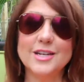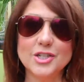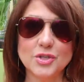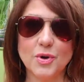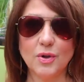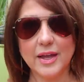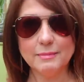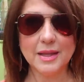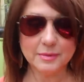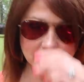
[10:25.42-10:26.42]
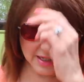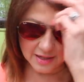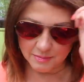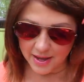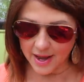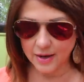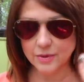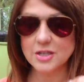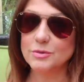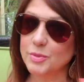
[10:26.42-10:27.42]
I just throw like my lipstick in the bag,
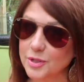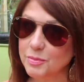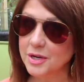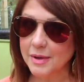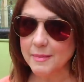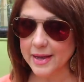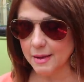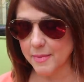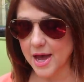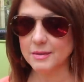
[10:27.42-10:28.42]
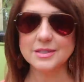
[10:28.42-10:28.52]
which I'm supposed to put in my makeup bag,